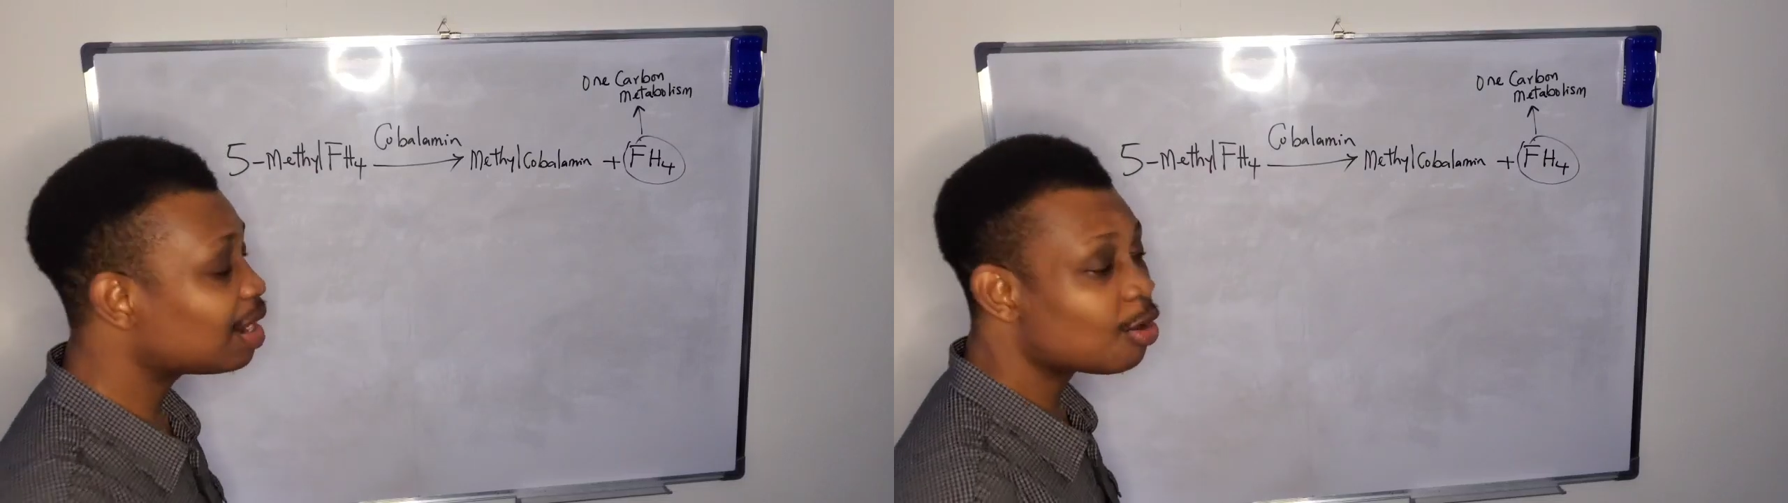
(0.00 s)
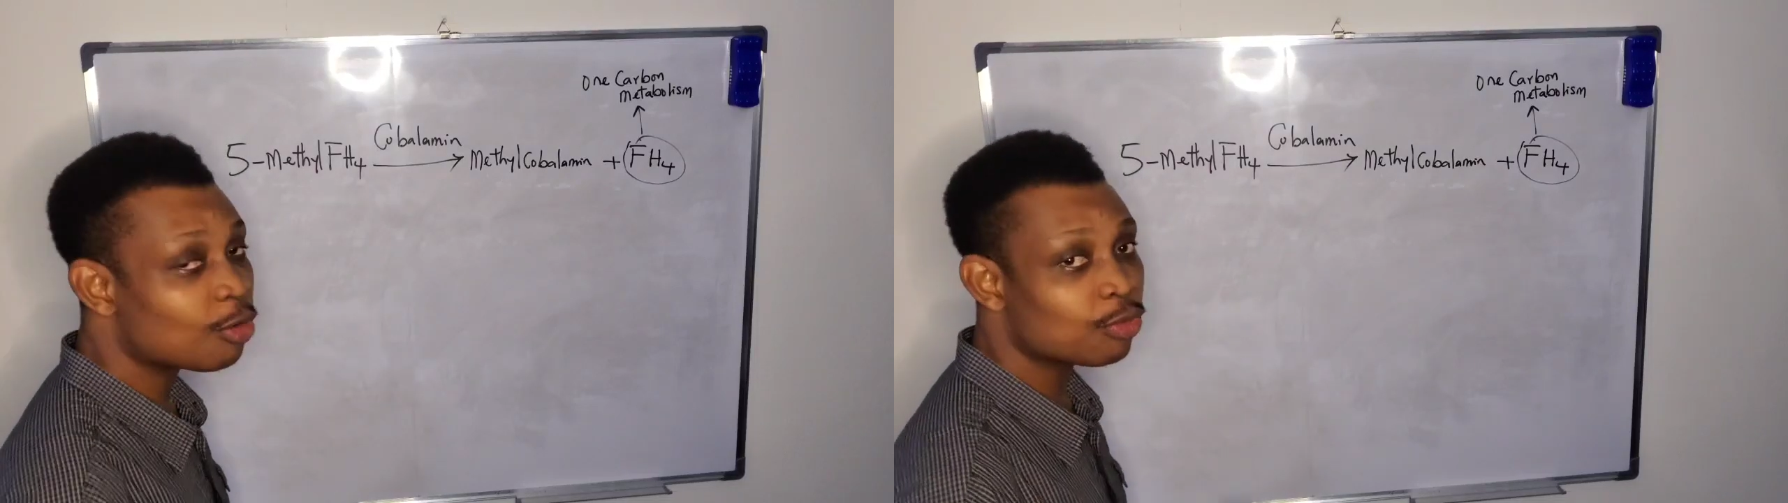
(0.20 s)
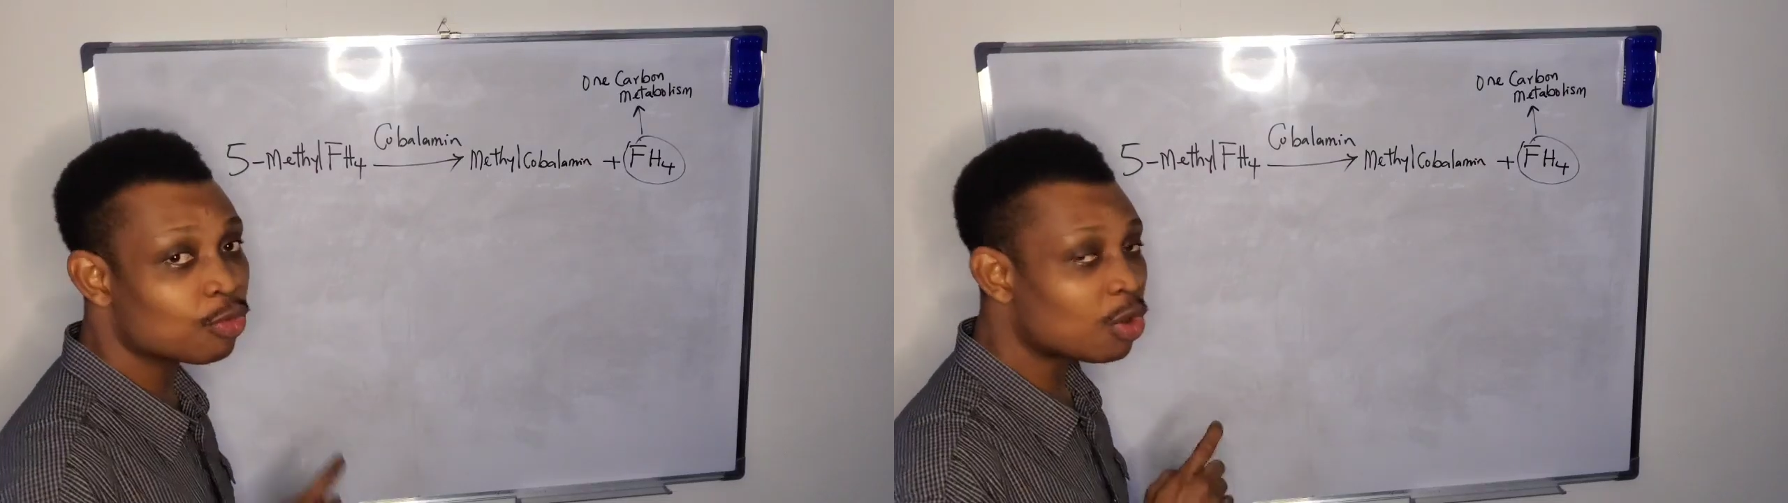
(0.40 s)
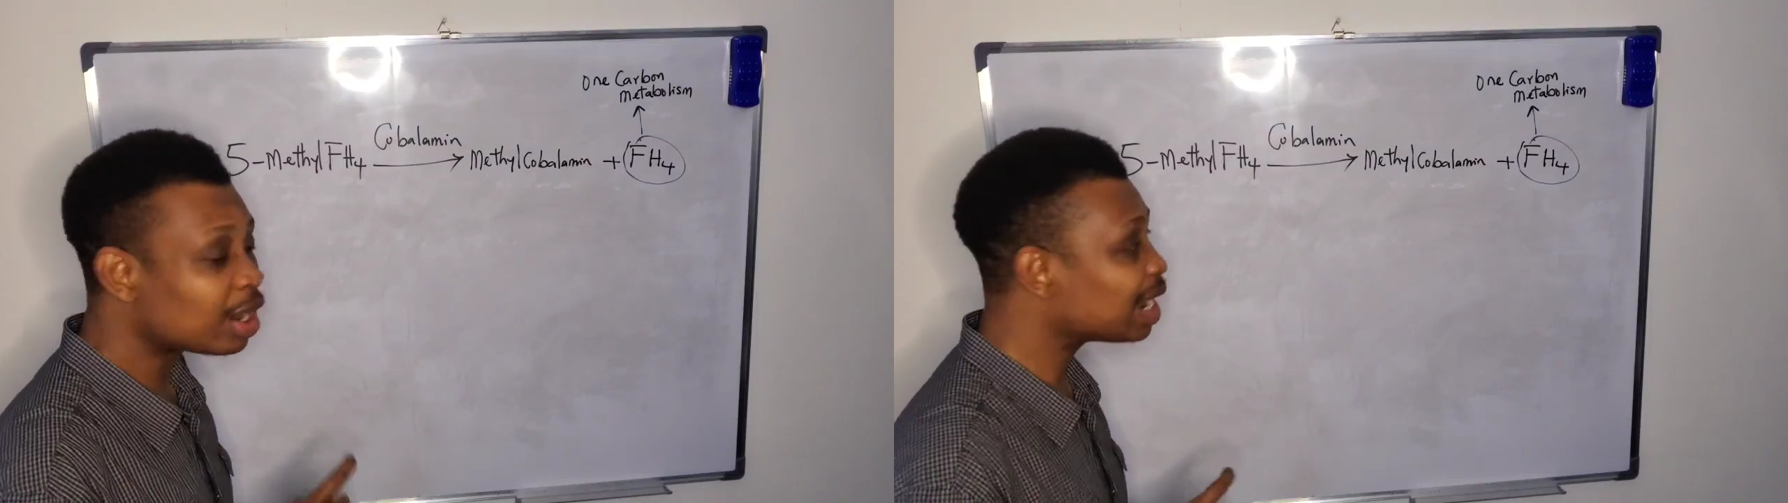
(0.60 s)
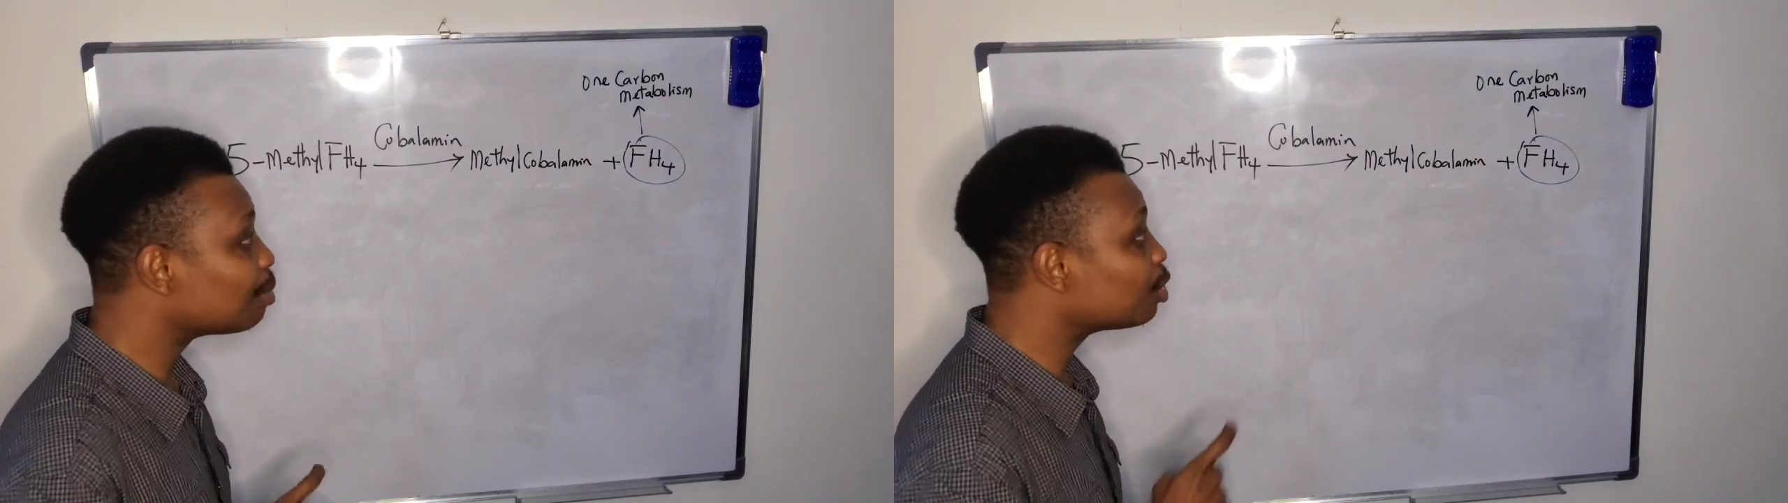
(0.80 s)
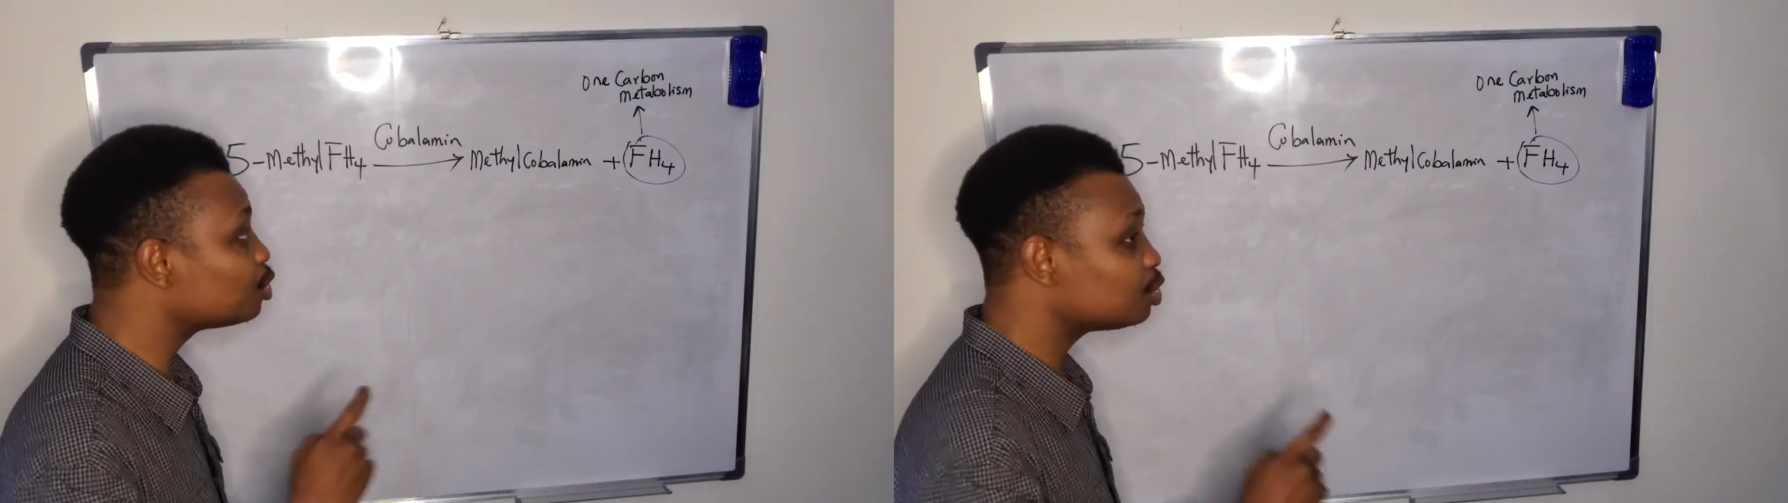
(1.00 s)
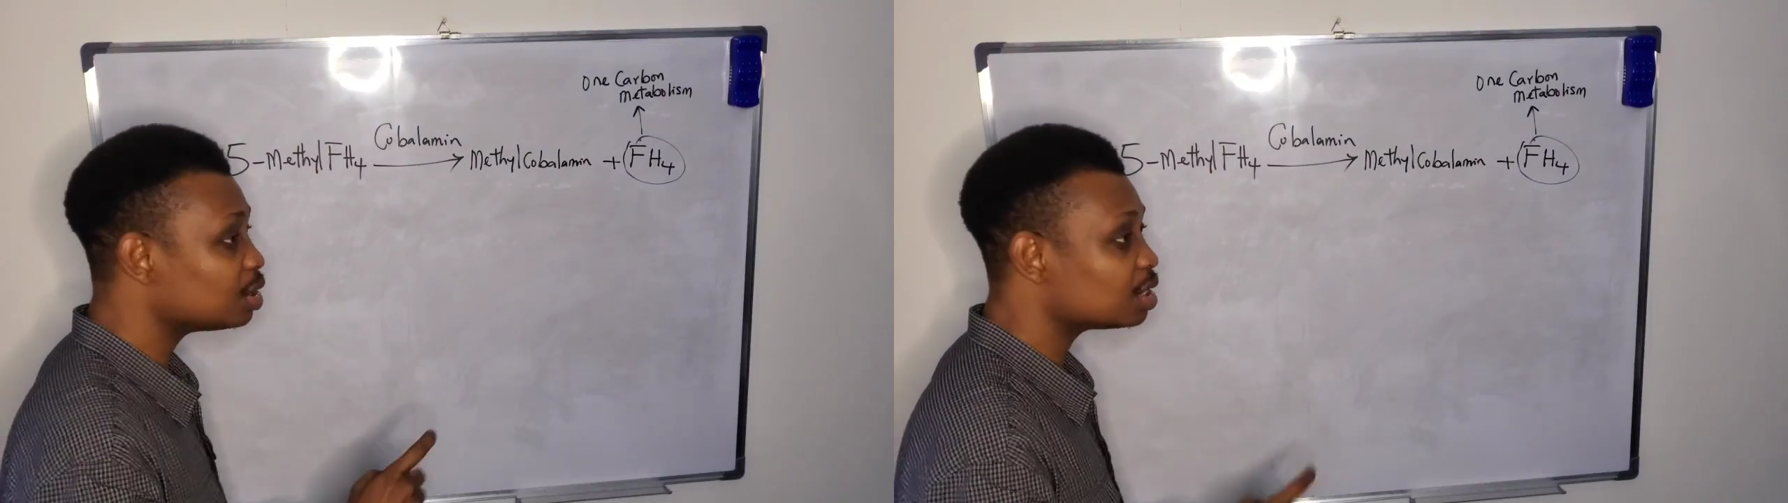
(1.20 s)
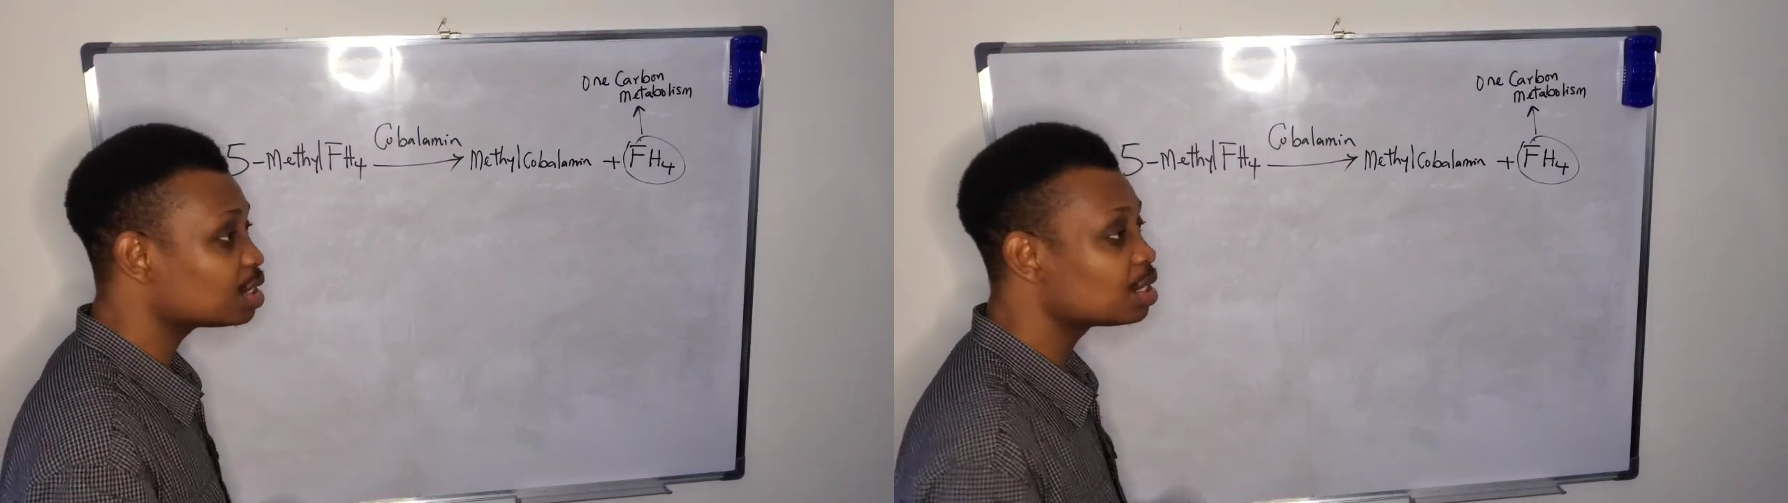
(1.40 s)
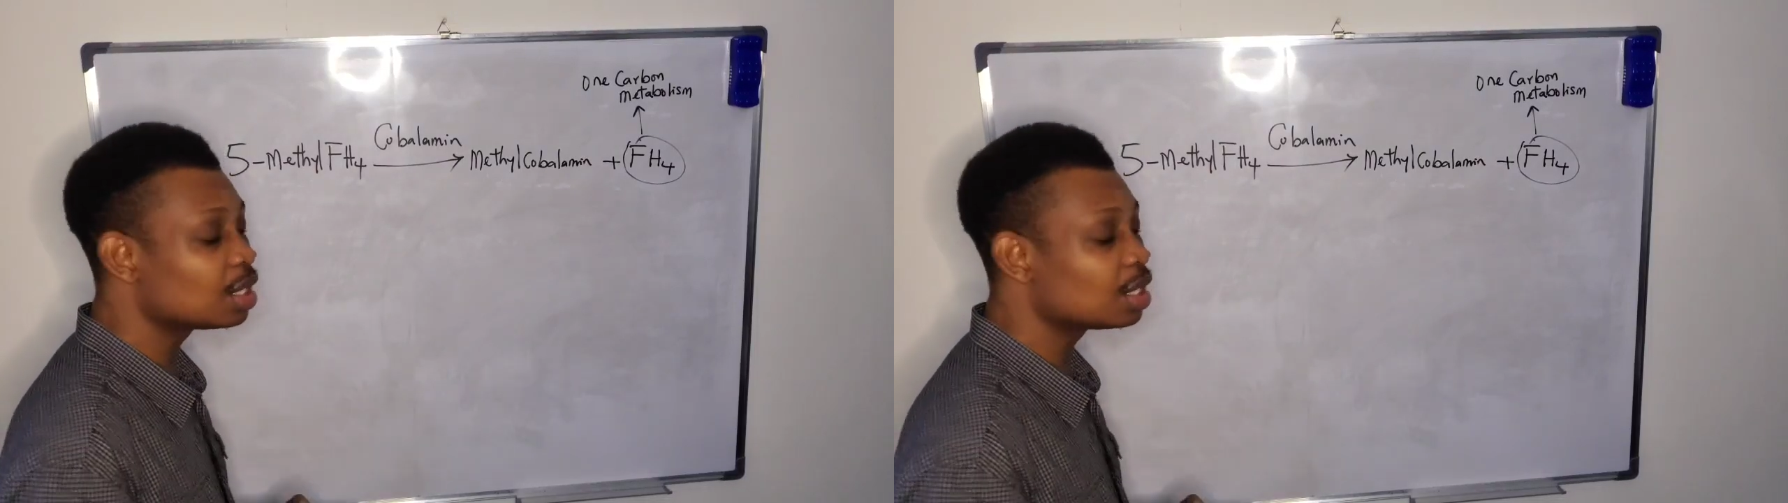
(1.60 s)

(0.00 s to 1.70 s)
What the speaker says: of 1 carbon unit